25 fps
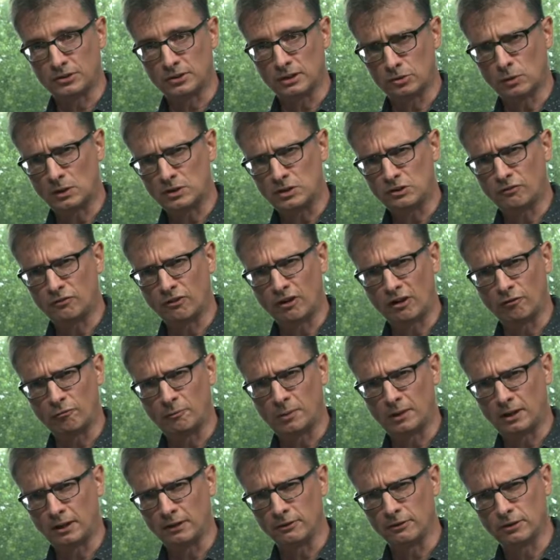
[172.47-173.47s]
25
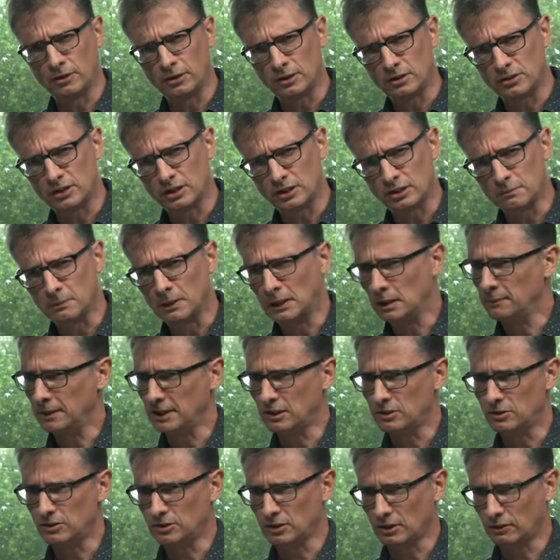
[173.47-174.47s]
by 36 millimeters,